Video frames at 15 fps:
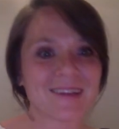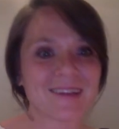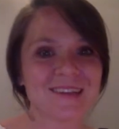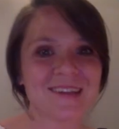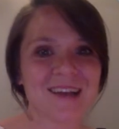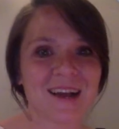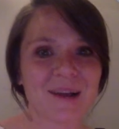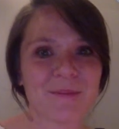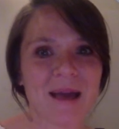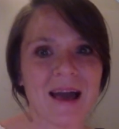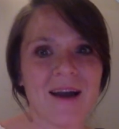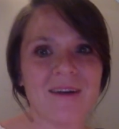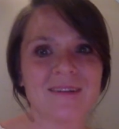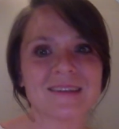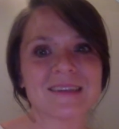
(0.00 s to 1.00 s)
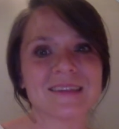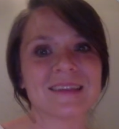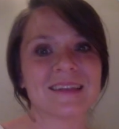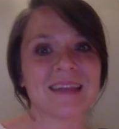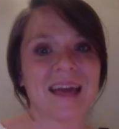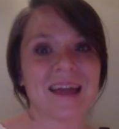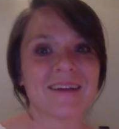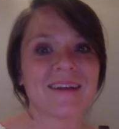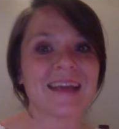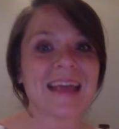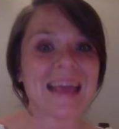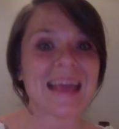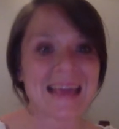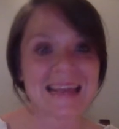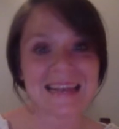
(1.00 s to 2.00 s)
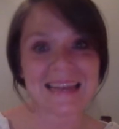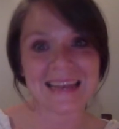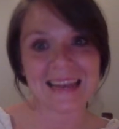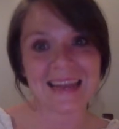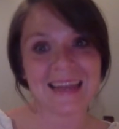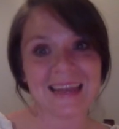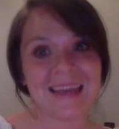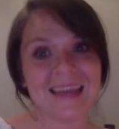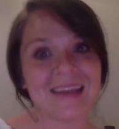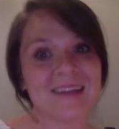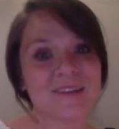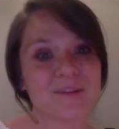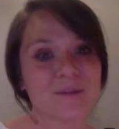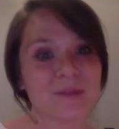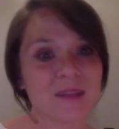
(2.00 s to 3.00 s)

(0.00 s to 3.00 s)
to talk about the letter N. So I